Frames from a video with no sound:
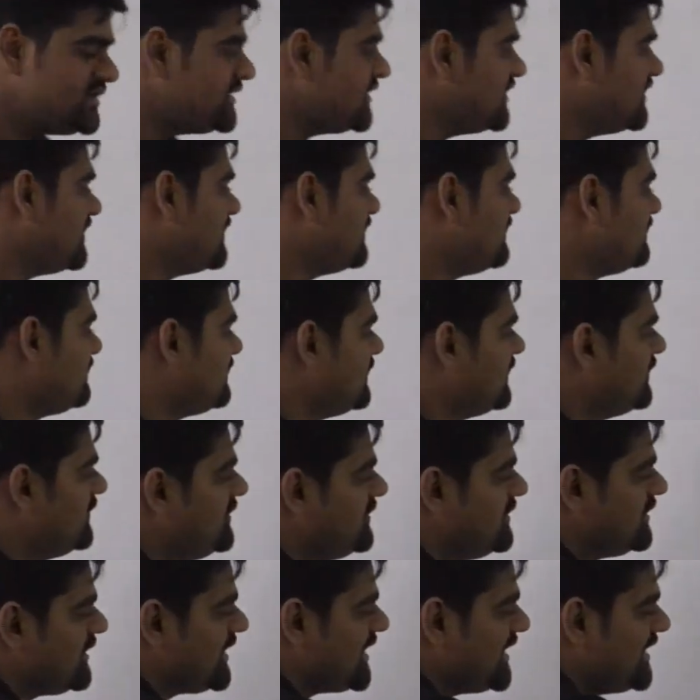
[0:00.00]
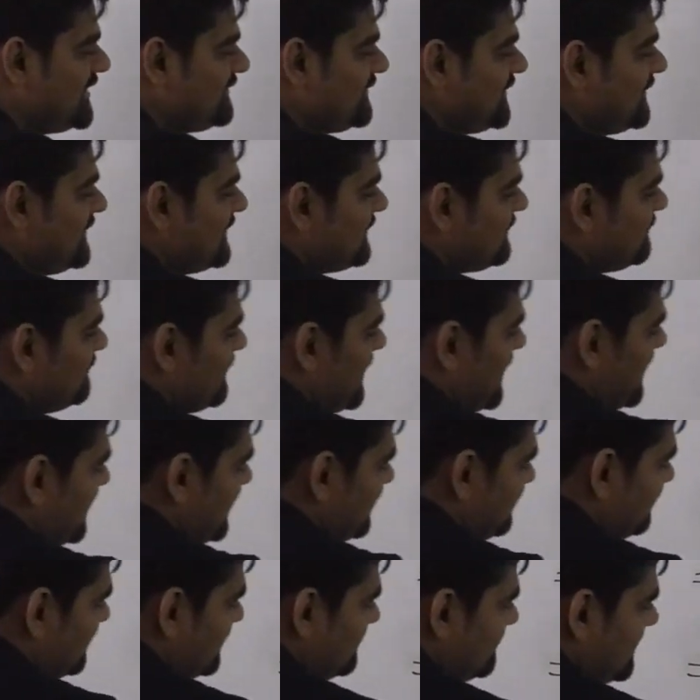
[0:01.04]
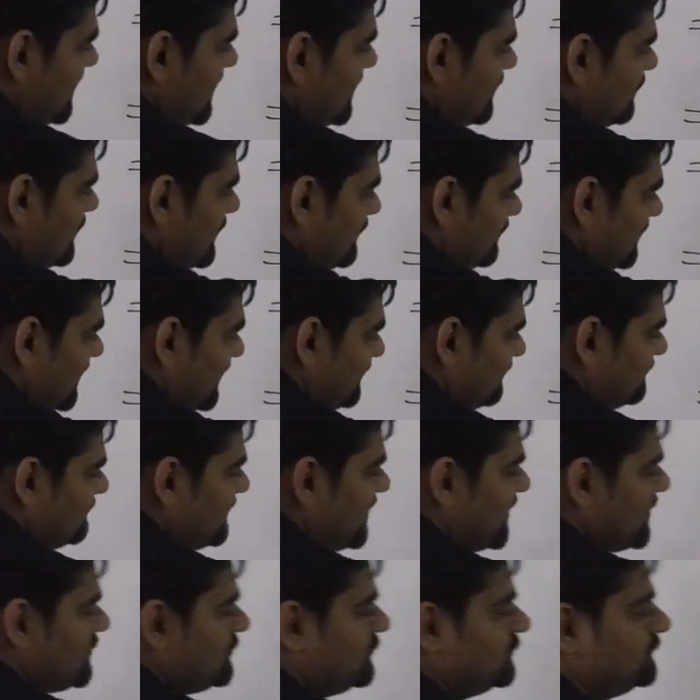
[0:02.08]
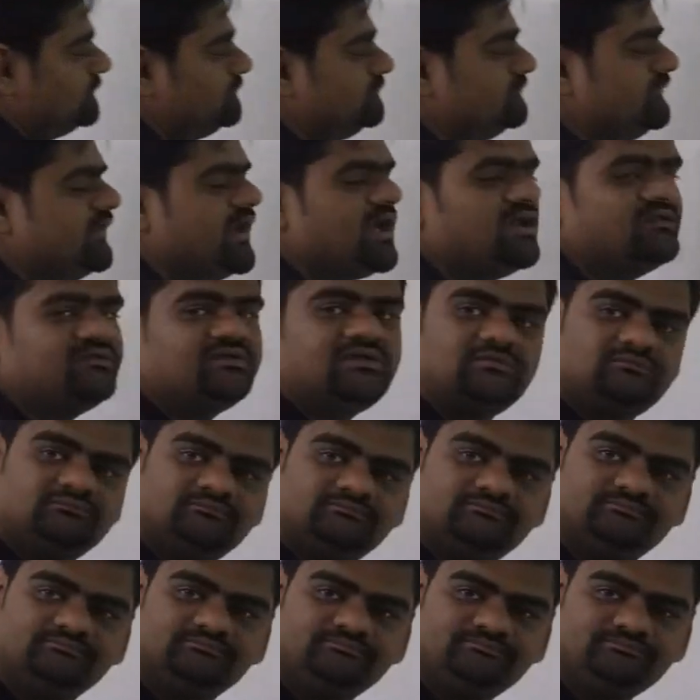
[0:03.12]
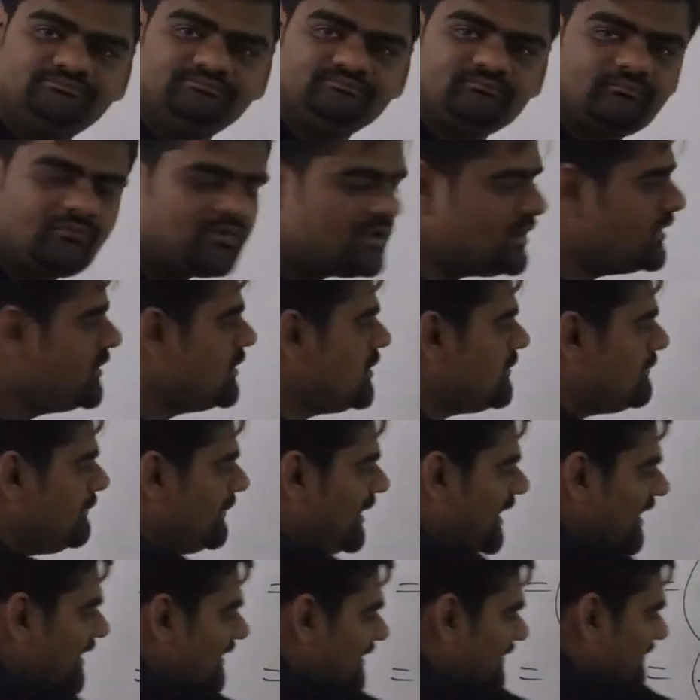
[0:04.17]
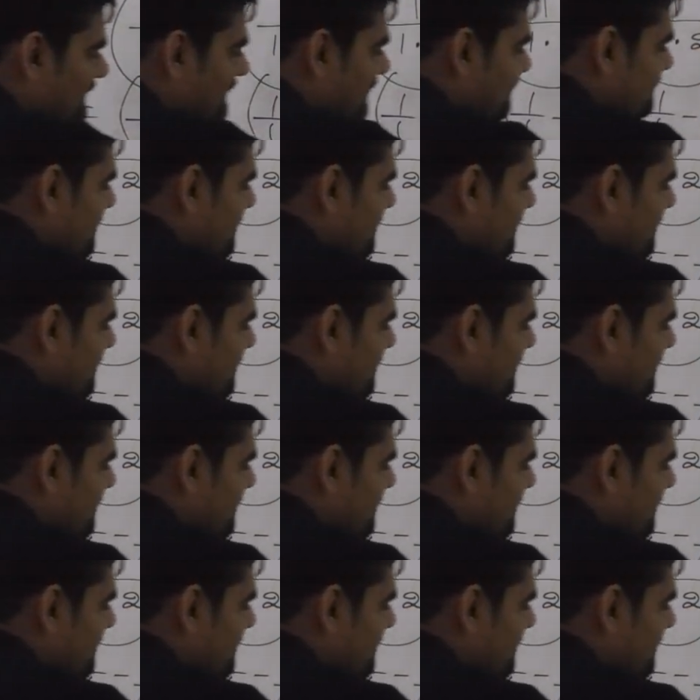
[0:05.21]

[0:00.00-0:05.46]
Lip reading: is, can I say this minus 1 by 2 and plus 1 by 2? Cancel. Minus 1